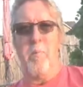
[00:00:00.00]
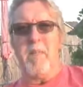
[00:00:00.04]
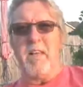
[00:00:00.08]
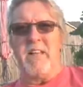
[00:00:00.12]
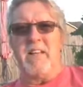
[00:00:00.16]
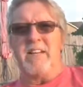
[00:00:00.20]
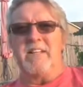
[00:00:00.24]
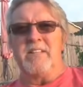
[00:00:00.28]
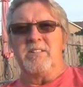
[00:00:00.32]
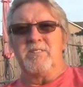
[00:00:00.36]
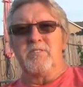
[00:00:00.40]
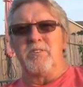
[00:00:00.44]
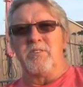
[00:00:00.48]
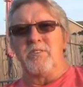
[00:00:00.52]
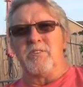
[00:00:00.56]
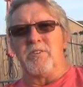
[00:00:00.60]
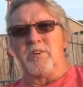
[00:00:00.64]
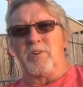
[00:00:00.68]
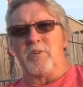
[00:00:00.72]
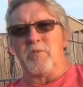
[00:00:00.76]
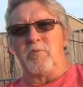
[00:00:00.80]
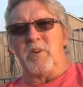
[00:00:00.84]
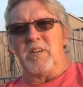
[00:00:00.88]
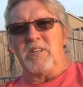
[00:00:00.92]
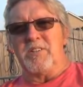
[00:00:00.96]
that answers
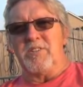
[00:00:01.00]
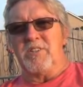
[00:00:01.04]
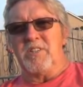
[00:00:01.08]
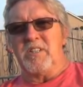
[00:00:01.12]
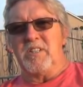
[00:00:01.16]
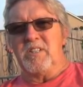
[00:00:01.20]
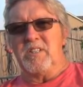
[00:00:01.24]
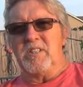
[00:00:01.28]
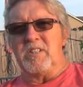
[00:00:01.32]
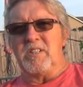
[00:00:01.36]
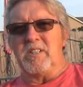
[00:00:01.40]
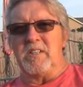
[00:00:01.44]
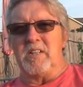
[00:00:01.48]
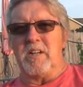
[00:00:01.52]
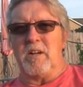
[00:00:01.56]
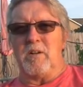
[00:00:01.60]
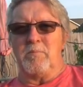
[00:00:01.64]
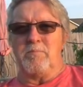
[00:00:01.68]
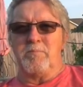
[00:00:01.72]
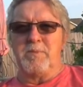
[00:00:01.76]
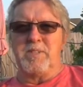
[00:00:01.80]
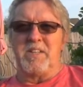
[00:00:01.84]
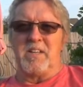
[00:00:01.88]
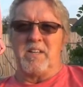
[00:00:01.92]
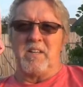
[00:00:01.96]
your questions and
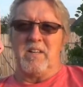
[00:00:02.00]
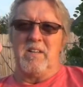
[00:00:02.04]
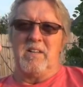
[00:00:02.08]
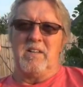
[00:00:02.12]
helps